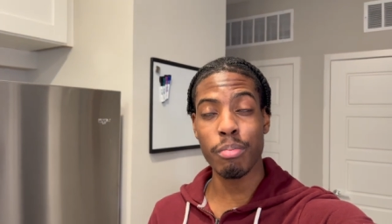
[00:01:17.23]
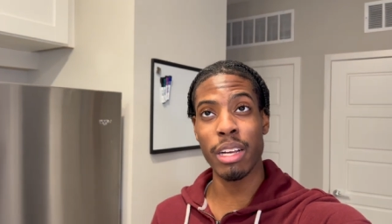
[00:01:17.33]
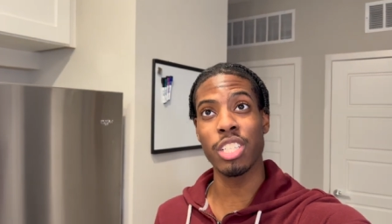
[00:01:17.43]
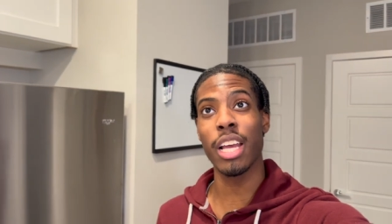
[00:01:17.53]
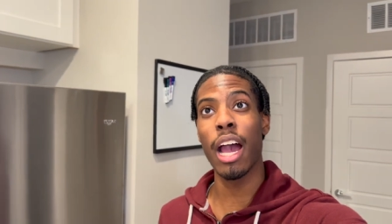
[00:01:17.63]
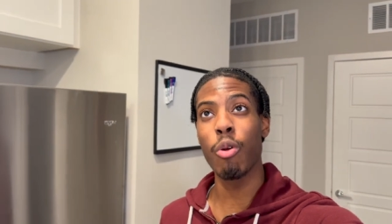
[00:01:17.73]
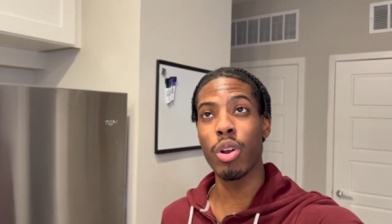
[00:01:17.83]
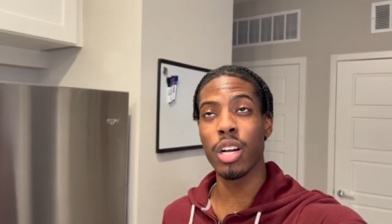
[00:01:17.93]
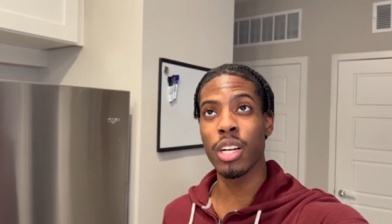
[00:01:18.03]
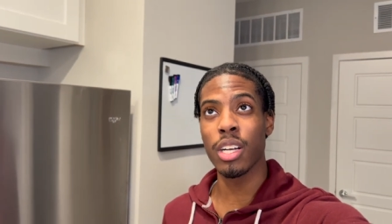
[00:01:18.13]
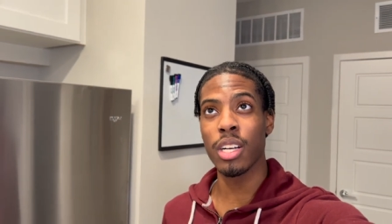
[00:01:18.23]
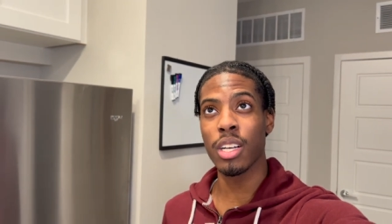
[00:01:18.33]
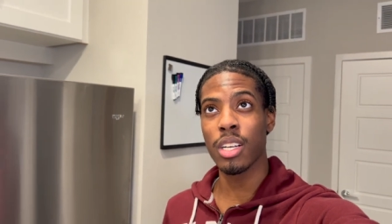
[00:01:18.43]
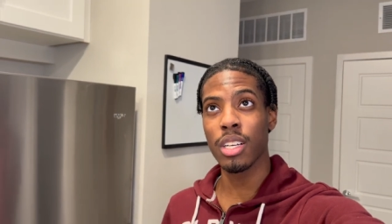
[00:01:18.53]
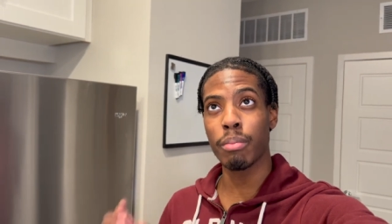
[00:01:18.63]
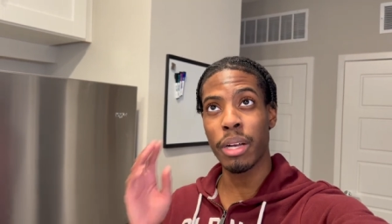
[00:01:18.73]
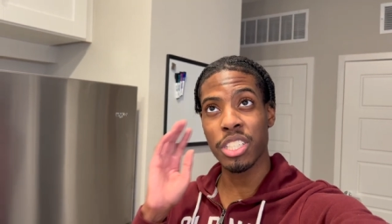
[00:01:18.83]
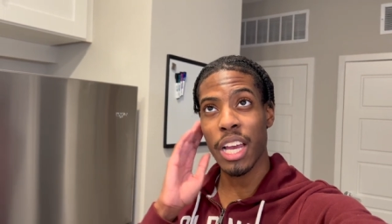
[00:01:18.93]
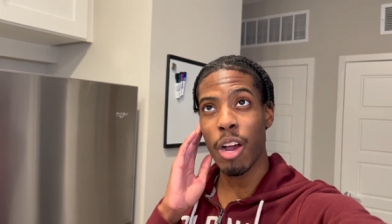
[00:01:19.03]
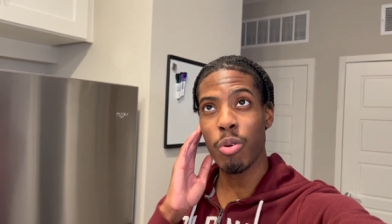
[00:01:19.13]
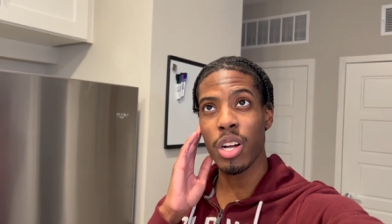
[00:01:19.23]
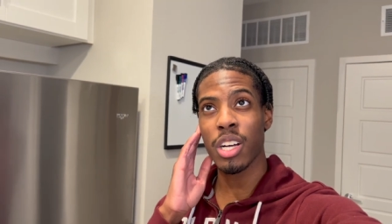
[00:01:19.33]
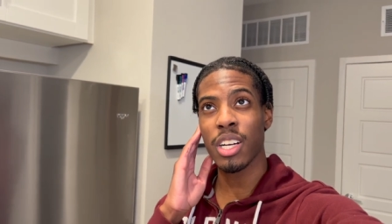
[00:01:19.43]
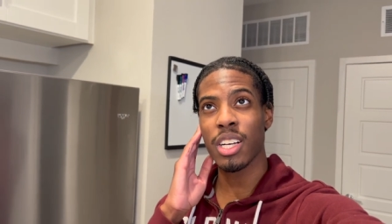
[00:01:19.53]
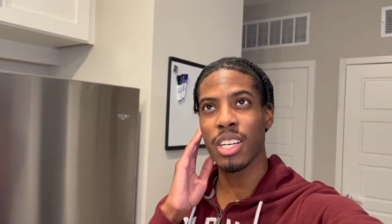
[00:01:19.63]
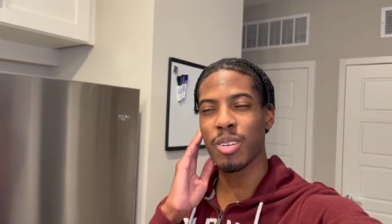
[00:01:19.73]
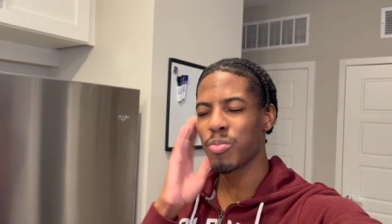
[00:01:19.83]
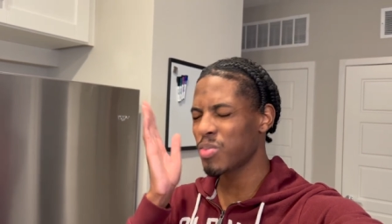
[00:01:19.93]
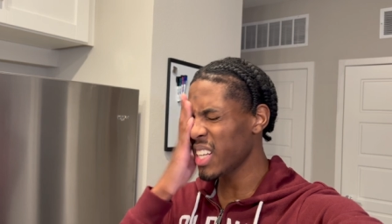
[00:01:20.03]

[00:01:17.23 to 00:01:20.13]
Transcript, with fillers: my shower, uh, my shower, uh,